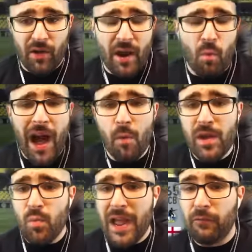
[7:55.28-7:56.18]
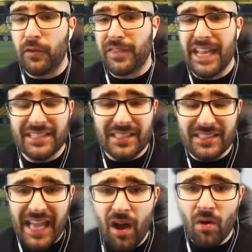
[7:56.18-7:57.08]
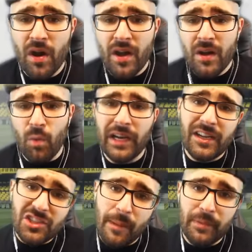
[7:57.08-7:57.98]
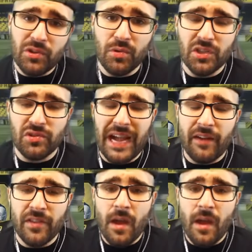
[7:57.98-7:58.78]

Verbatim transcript: And while we wait for things to sell, we're gonna jump into a draft.